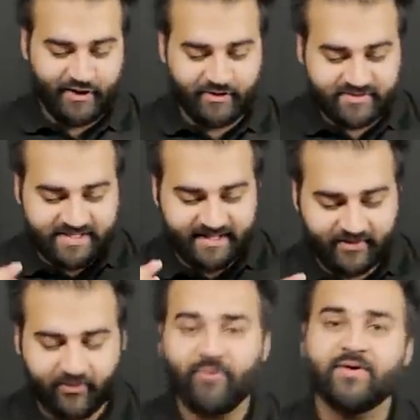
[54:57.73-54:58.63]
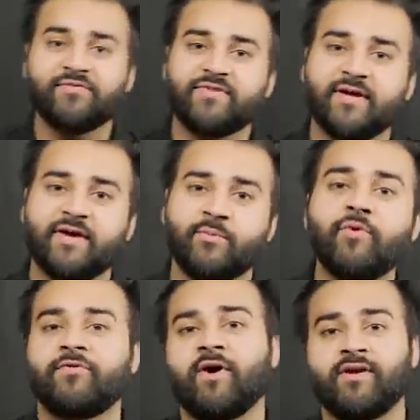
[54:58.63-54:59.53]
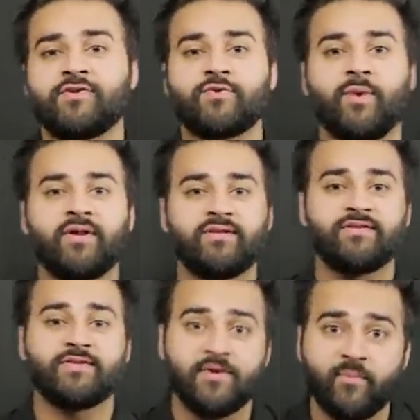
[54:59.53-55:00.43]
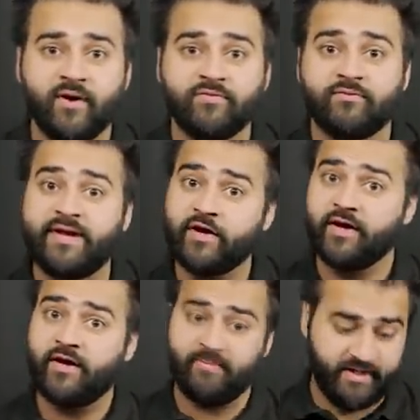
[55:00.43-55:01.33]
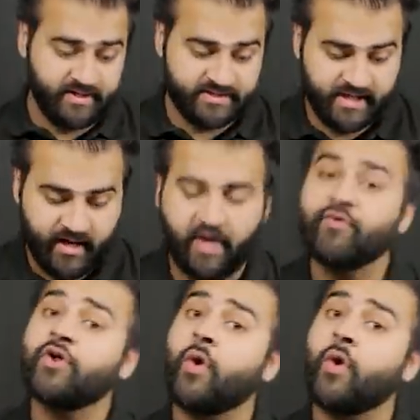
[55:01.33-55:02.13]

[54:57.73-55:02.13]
losing all of the Wolf Guard squad, turn one, really hurt because I've only